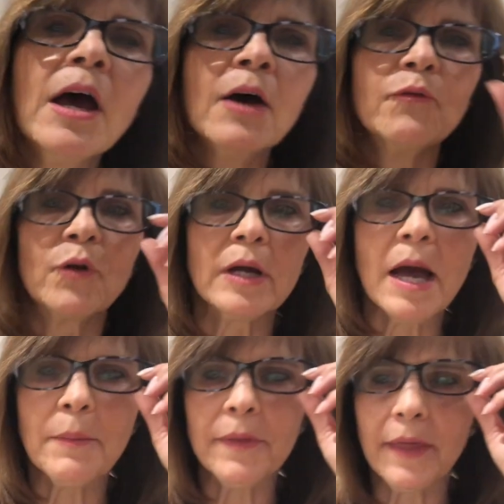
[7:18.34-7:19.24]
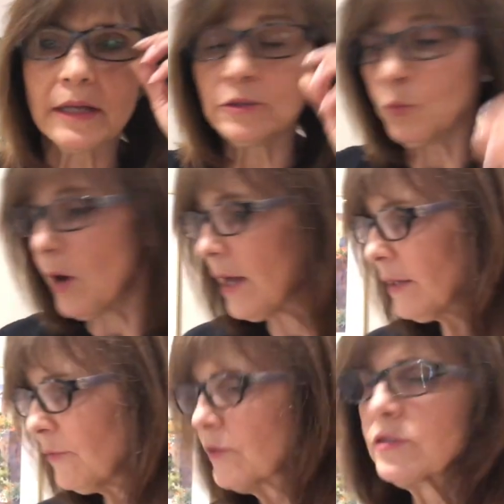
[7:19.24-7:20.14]
for a couple of things. One,
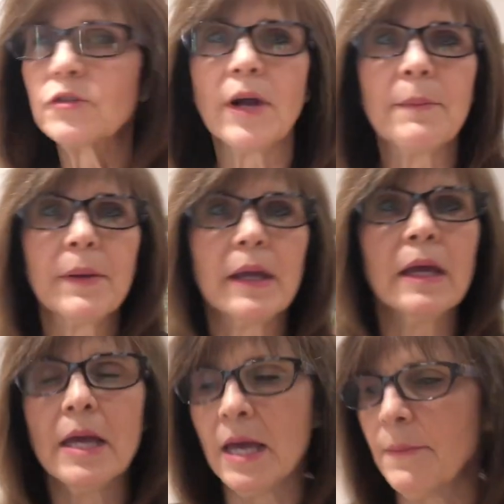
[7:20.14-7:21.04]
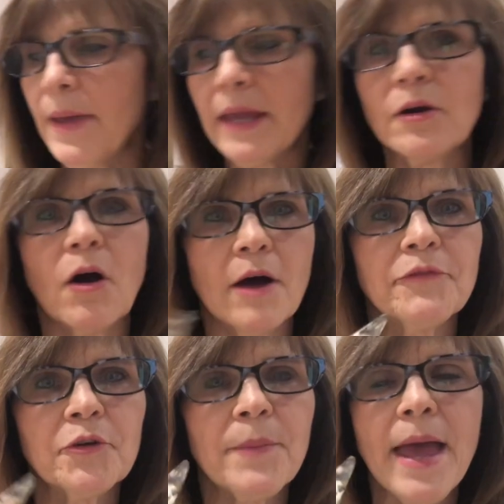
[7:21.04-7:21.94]
for scraping paint
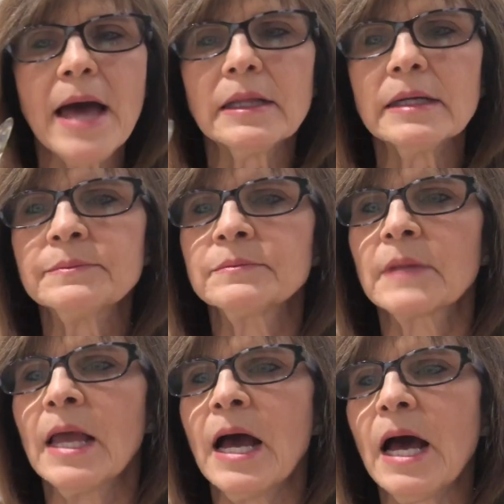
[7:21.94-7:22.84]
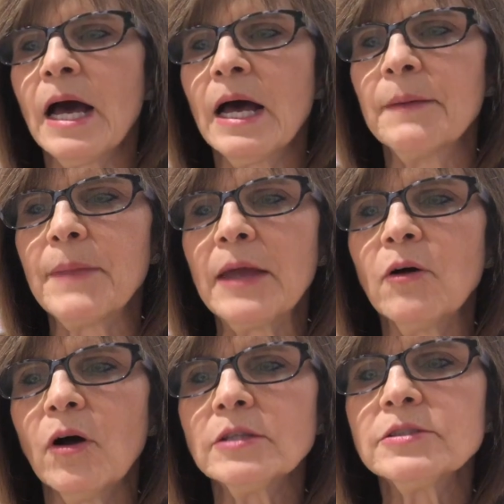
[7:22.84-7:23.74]
off your palette, um, and
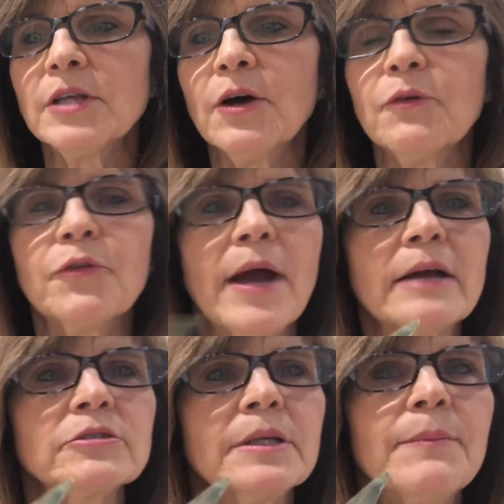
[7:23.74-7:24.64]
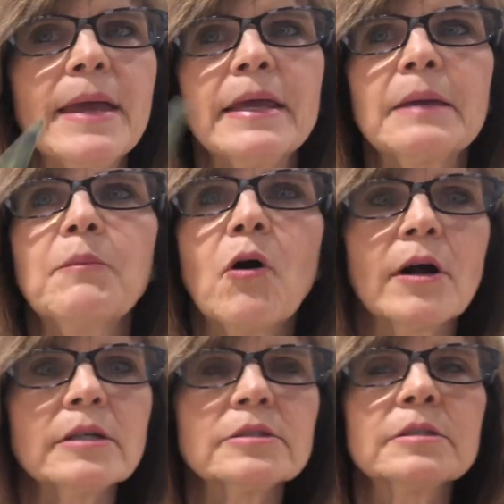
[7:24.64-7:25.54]
also for actually making
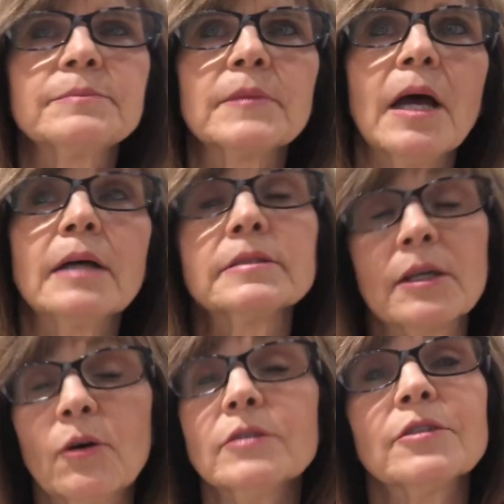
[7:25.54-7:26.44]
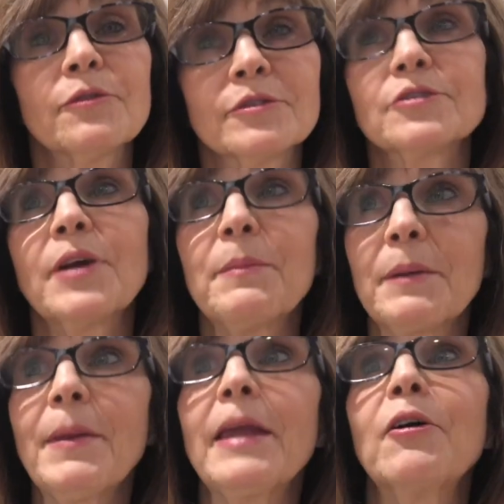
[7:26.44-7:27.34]
marks. Uh, so also for
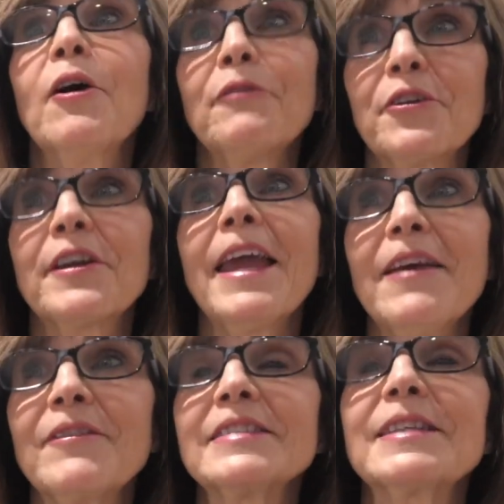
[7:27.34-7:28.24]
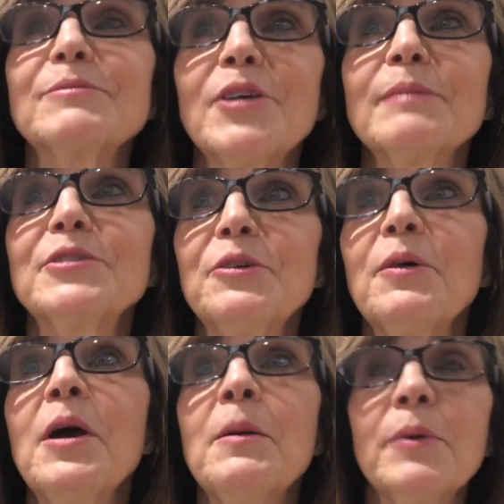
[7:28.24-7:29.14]
scraping paint off your canvas. Sometimes you
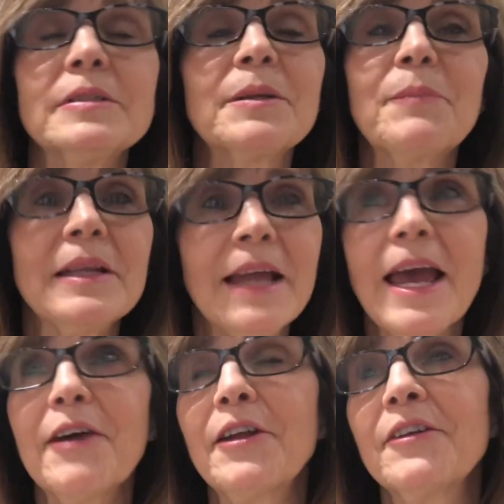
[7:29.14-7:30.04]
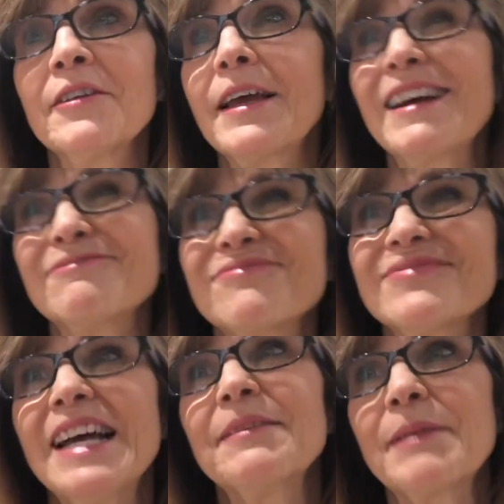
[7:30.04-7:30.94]
put something down and you're like,
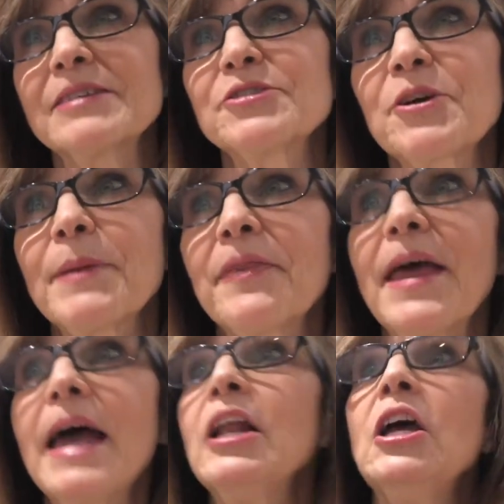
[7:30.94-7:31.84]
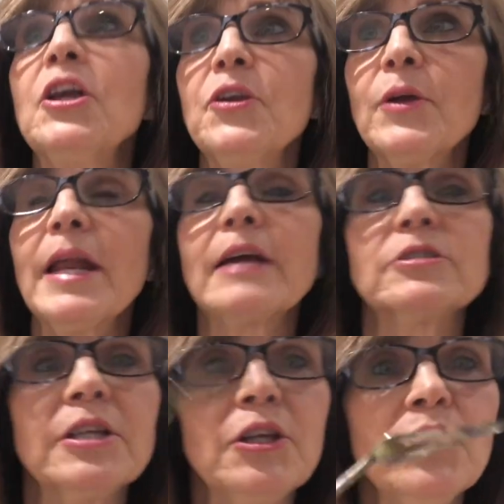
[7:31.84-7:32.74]
mm, I'm not sure about that. You can
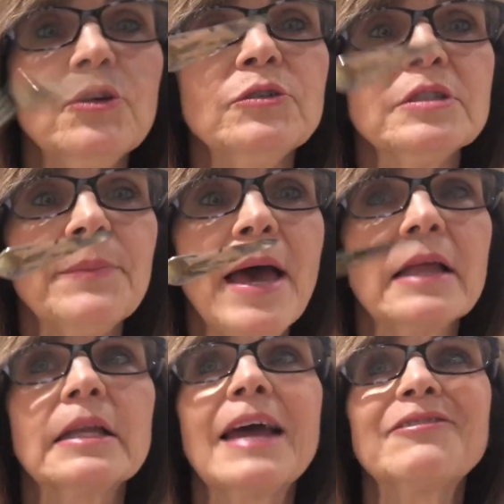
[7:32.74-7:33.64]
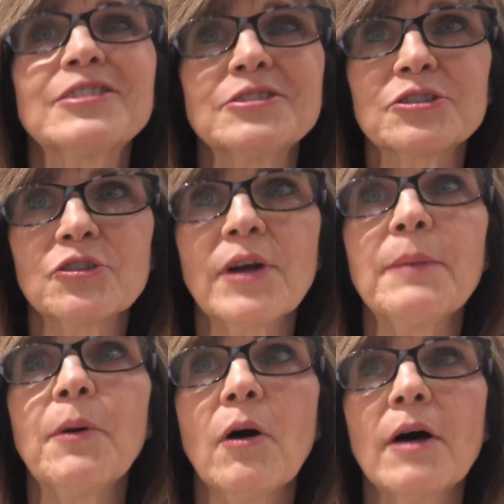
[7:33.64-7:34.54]
actually use the palette knife to
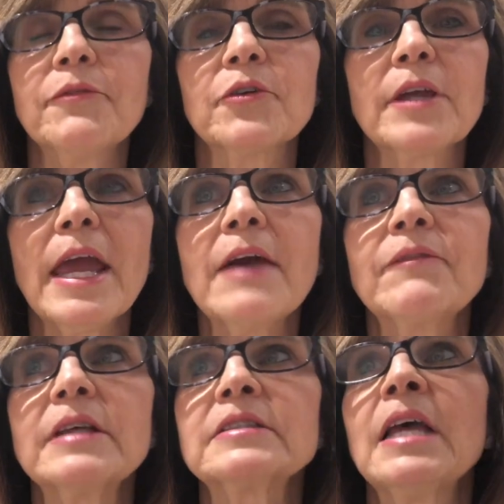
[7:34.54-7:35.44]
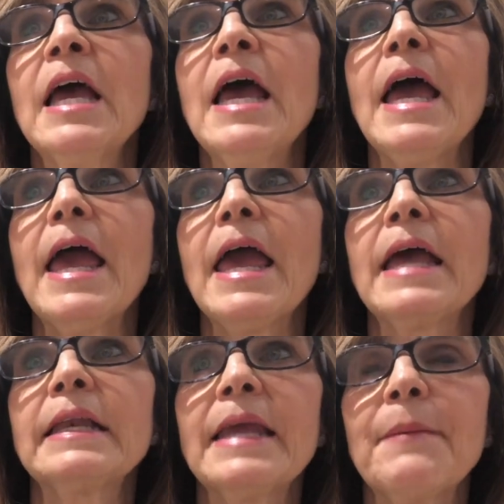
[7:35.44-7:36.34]
scrape off your canvas
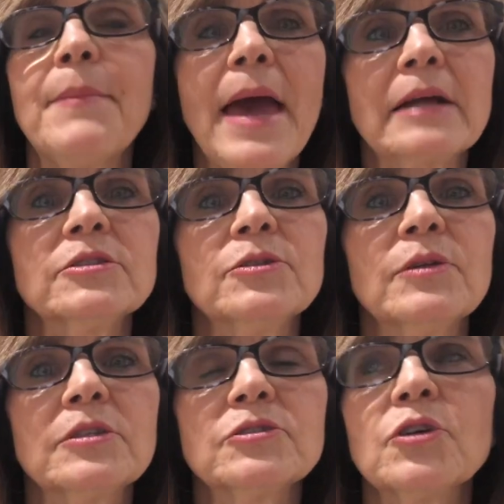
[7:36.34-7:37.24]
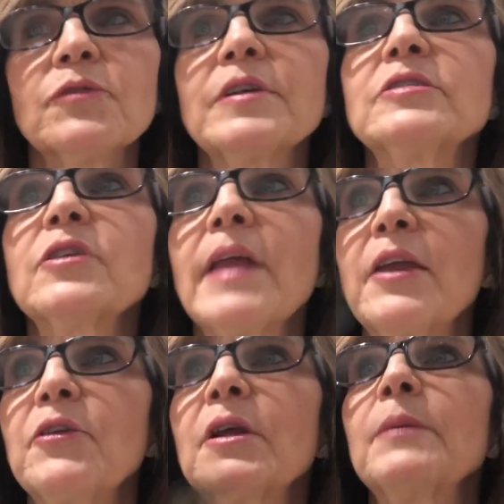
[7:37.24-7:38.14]
and get back to the surface so
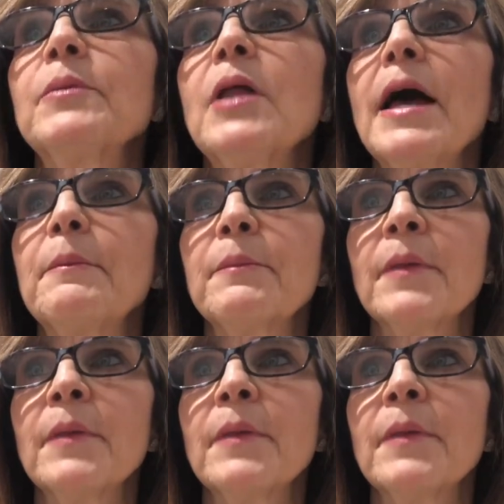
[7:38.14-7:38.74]
that you can apply